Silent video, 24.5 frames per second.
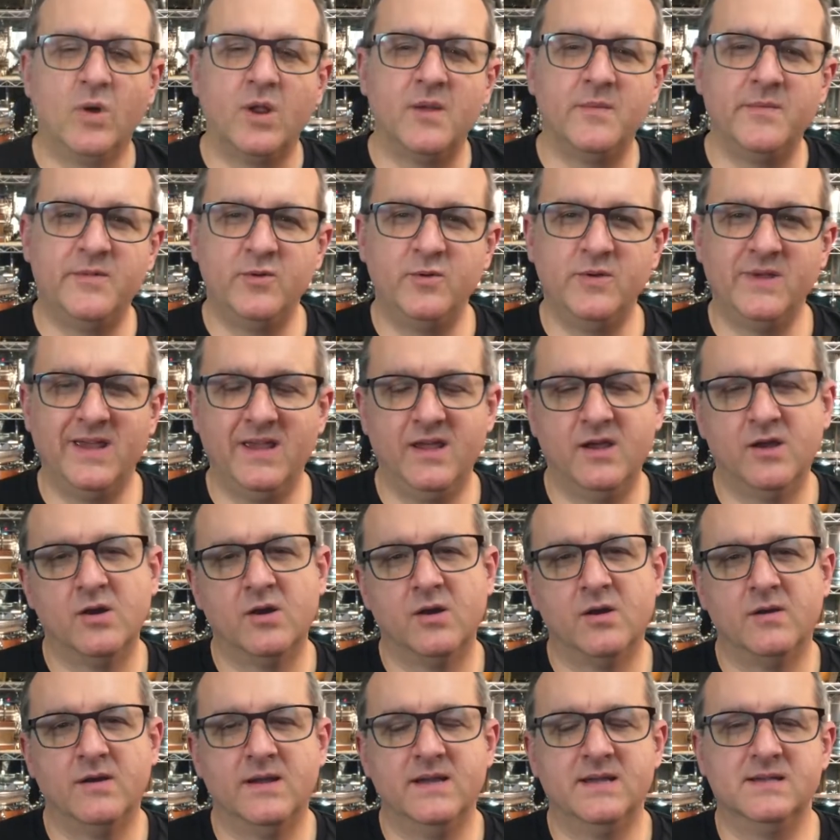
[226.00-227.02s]
I'm doing
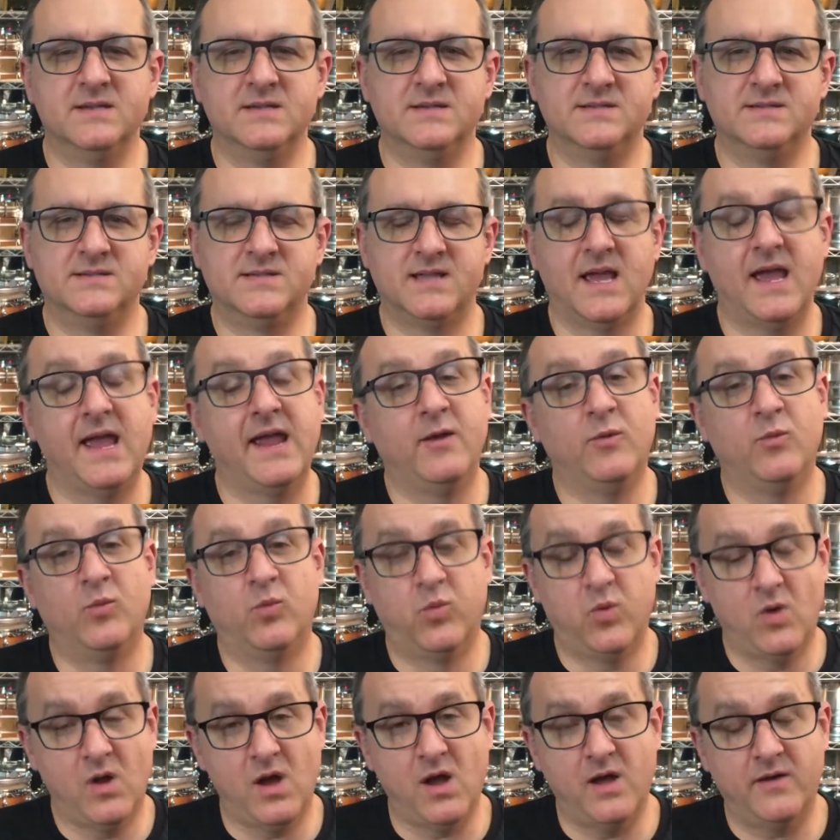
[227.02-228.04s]
here is a
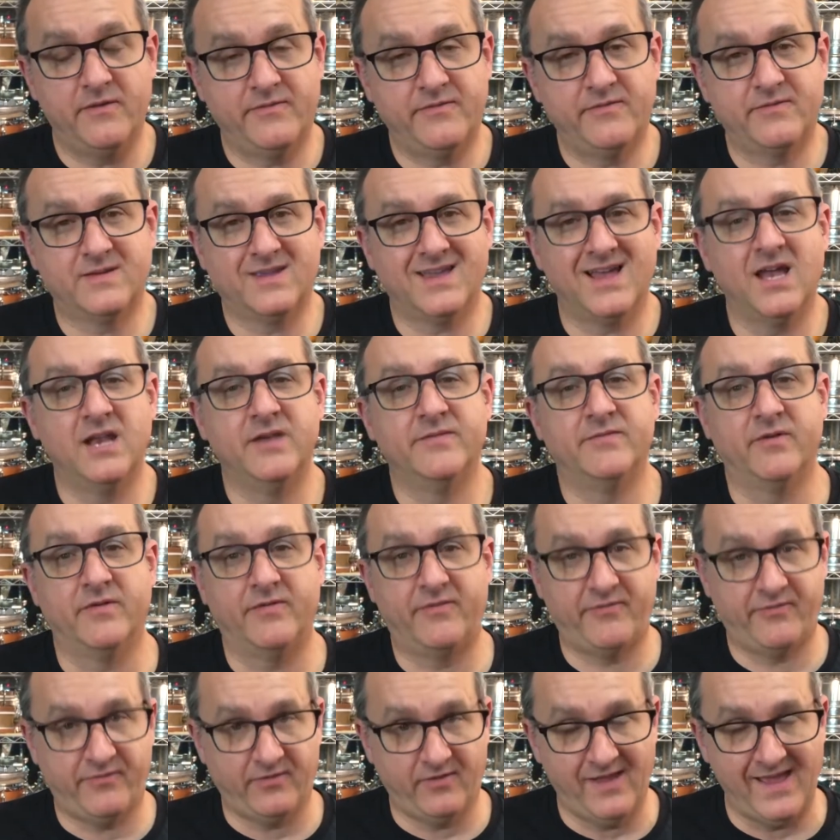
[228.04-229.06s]
rough, kind of a
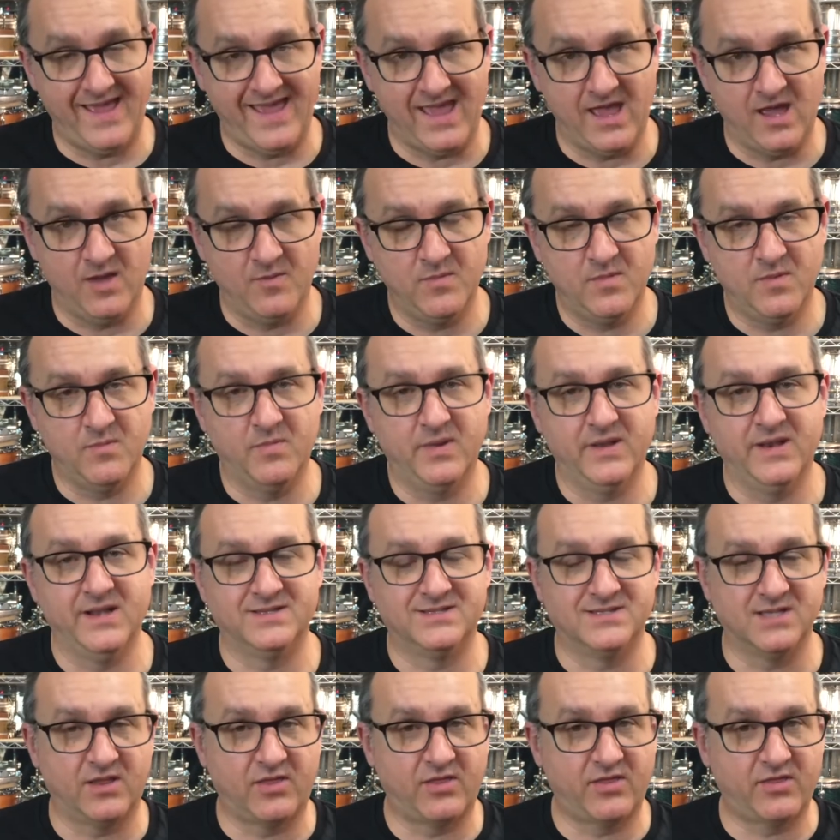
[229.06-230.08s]
flam, but
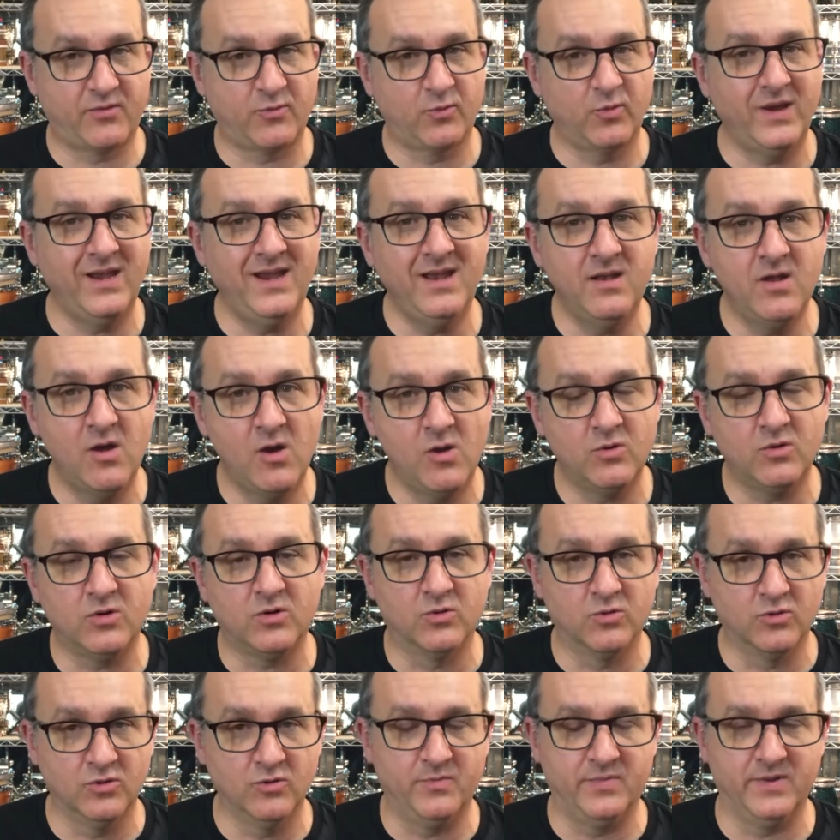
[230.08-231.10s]
it's a 3-note
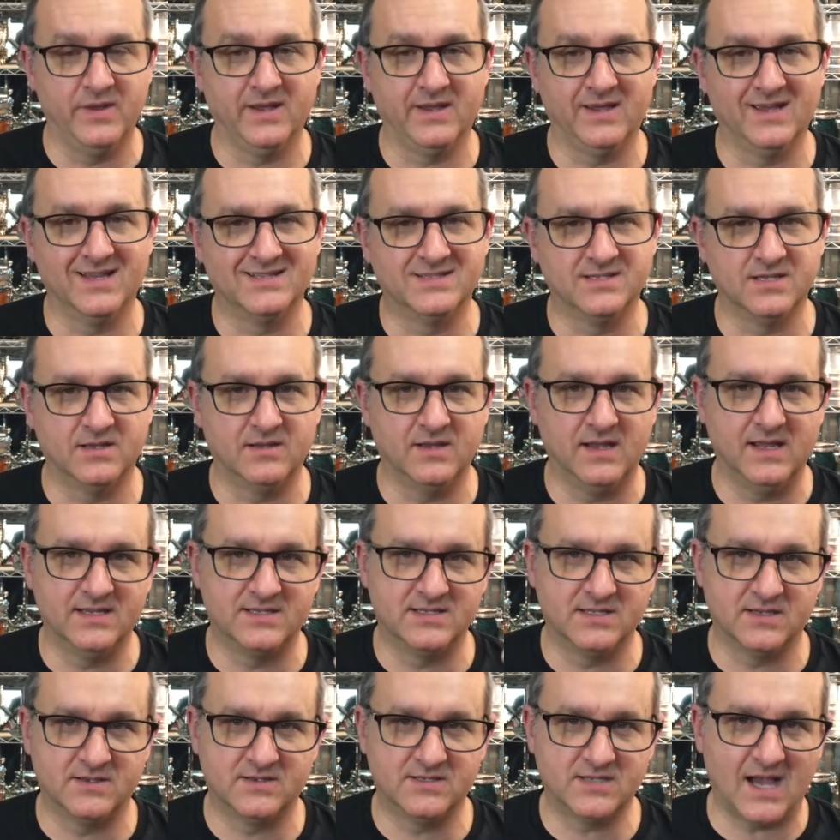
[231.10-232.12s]
grouping. It's a
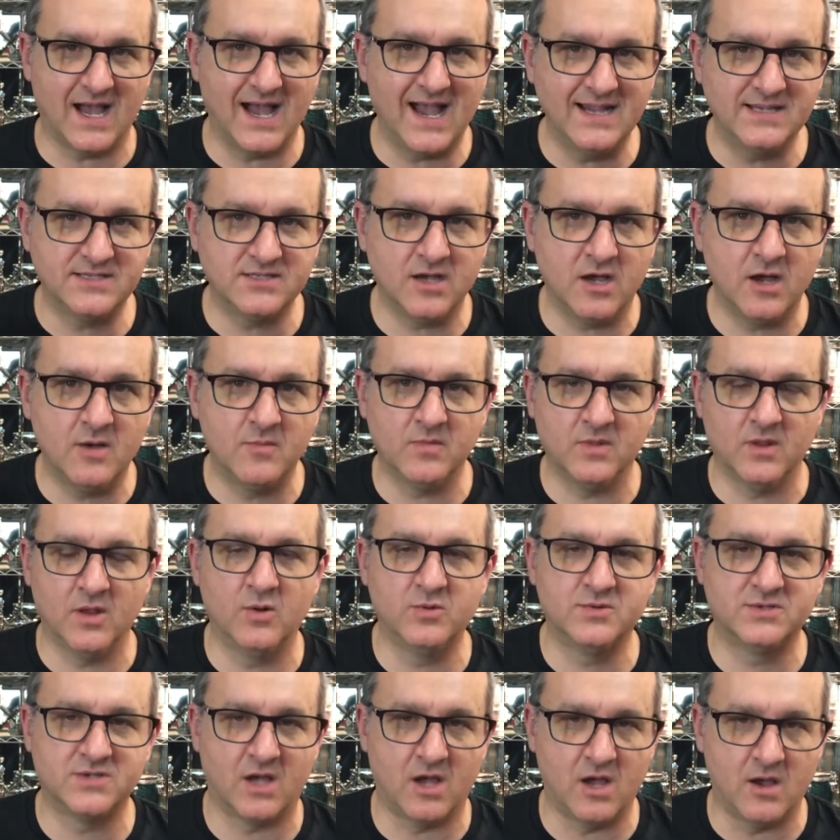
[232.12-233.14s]
high tom, low
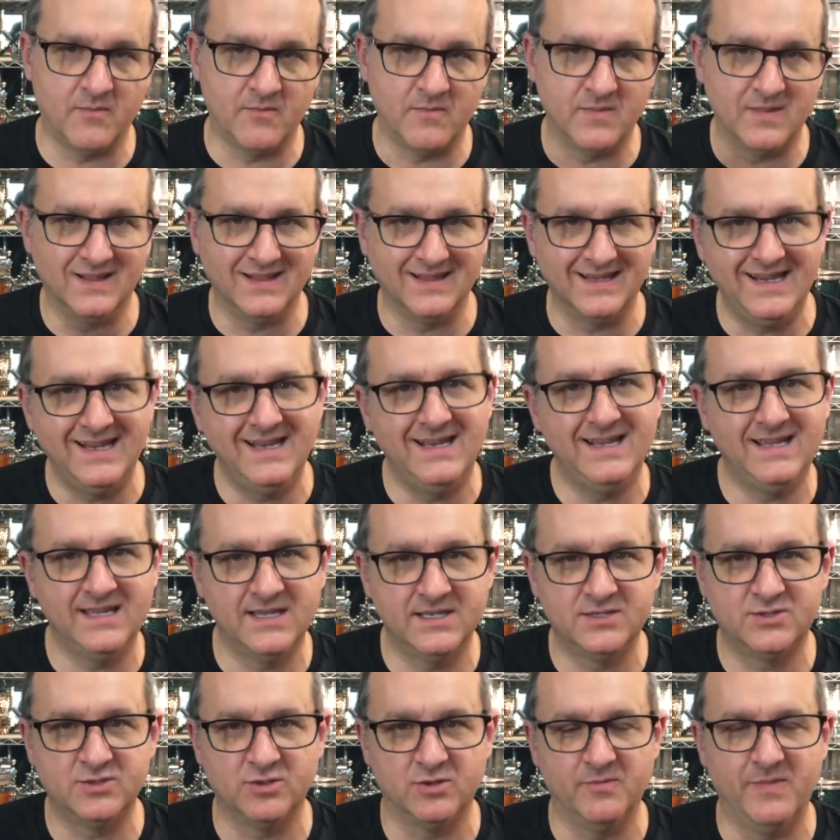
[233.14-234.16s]
tom leading
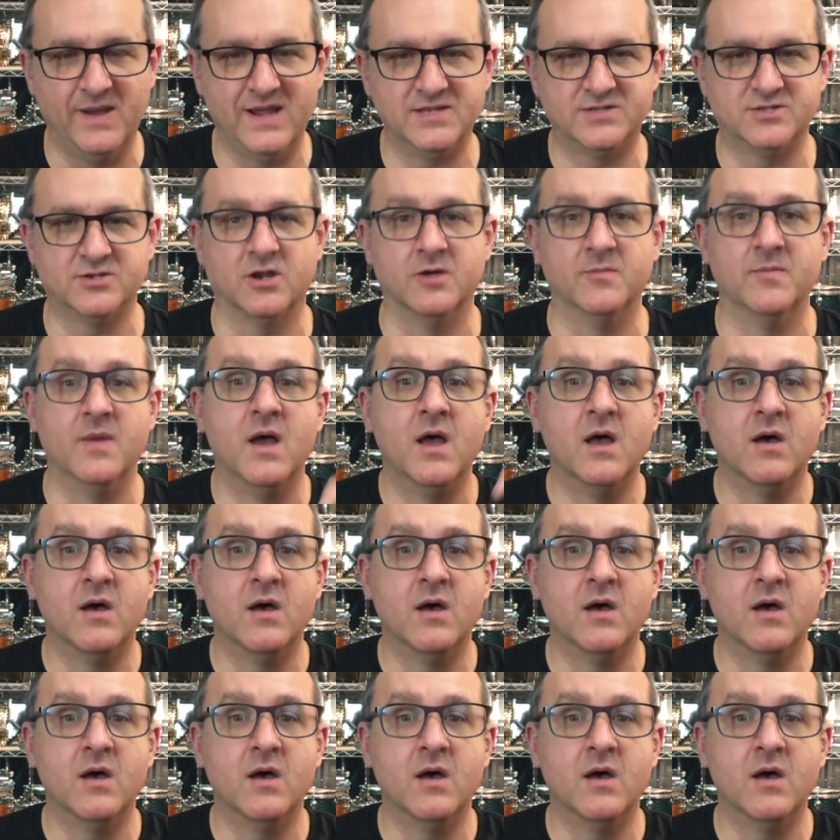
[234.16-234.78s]
into a bass drum,